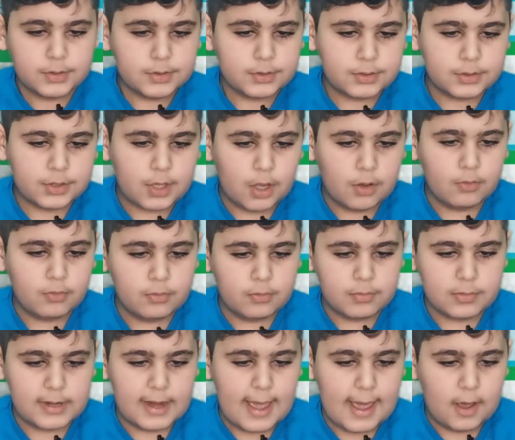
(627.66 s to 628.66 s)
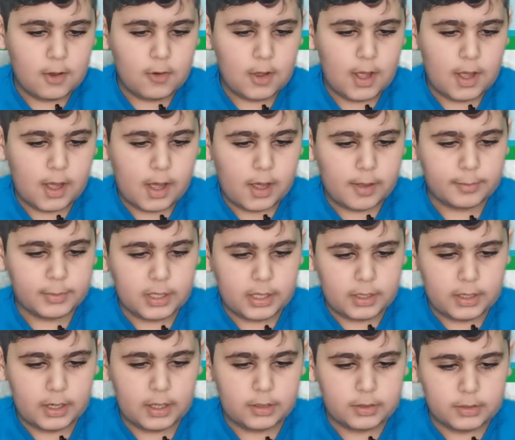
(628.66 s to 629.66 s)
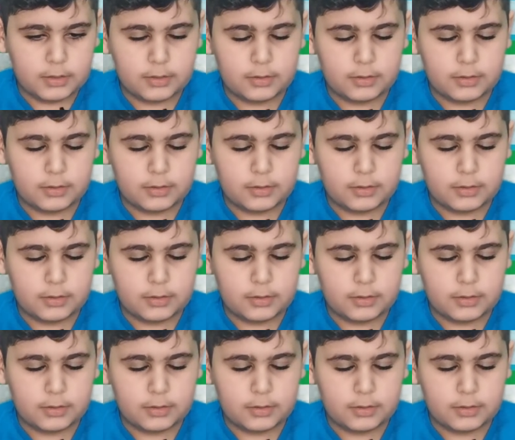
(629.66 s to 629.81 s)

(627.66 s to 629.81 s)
So now I'm gonna